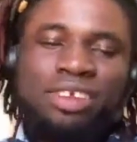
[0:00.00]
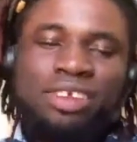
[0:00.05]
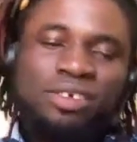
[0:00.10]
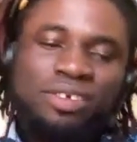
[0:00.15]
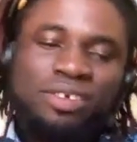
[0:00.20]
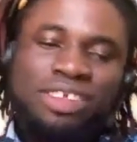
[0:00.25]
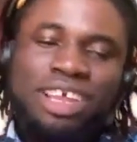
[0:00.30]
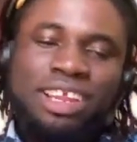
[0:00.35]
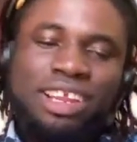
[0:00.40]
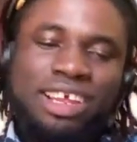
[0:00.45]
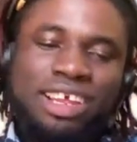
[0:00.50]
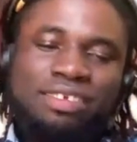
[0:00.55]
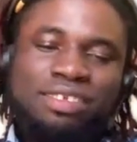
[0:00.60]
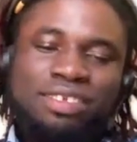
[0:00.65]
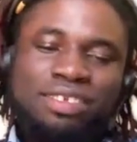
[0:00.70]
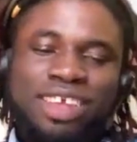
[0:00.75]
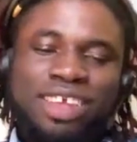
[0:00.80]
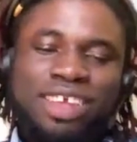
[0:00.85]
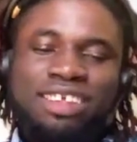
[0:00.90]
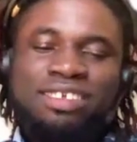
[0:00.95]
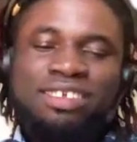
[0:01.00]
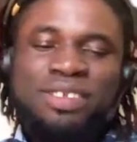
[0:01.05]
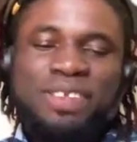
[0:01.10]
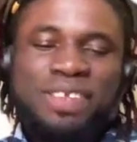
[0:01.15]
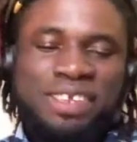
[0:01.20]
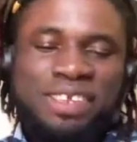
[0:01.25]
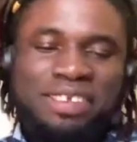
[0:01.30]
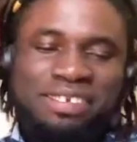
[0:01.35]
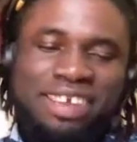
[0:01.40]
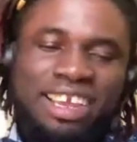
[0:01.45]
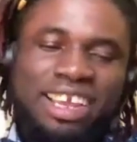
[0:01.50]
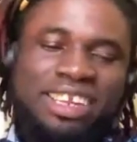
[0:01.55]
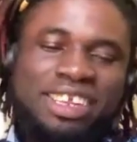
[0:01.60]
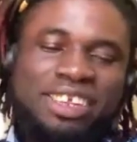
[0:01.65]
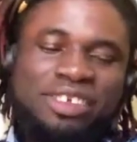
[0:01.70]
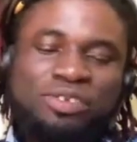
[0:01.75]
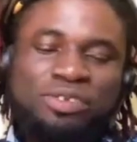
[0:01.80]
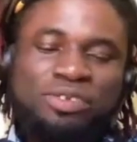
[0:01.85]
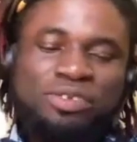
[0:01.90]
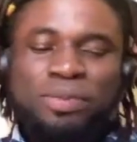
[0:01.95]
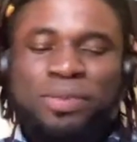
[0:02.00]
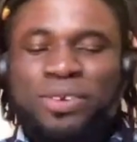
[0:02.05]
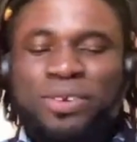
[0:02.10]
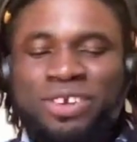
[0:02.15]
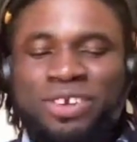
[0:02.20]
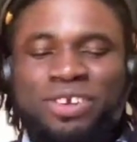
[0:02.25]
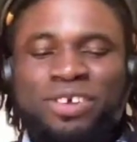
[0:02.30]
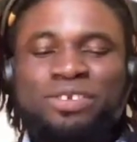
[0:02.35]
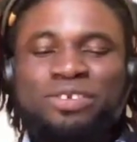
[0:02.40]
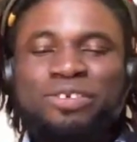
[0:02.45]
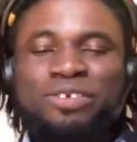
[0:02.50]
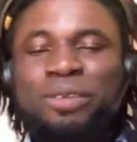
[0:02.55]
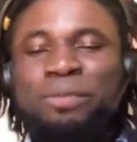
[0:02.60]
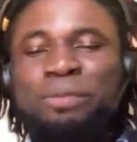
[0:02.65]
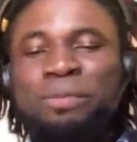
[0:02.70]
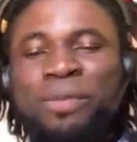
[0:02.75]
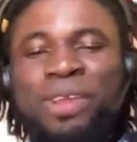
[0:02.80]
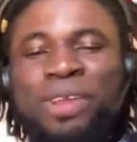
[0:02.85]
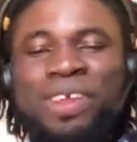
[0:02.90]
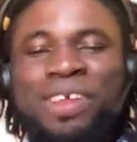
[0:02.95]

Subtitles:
like you said, let's not get into the Chinese room conundrum.